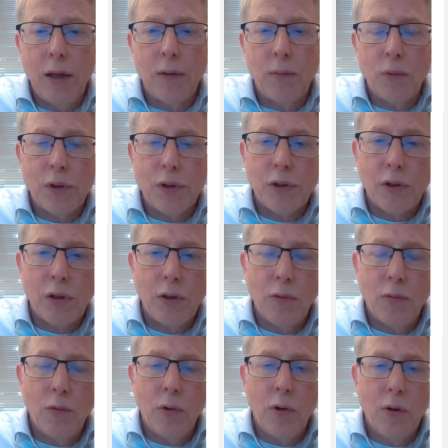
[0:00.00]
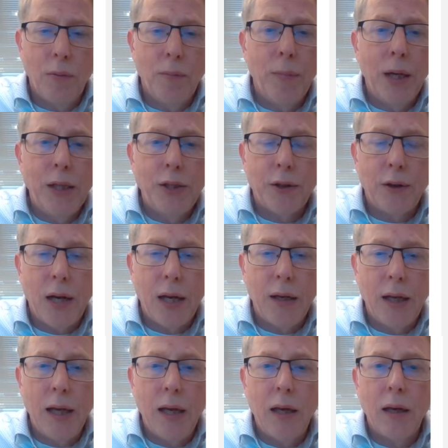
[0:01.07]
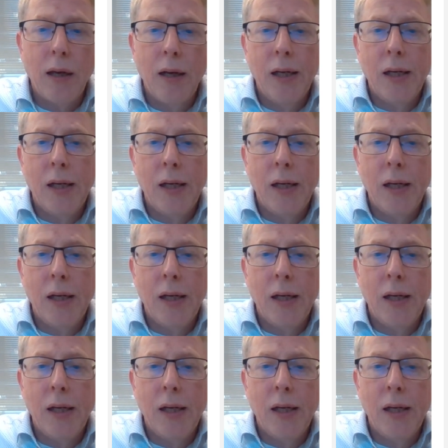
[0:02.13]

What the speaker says: that was a major headache,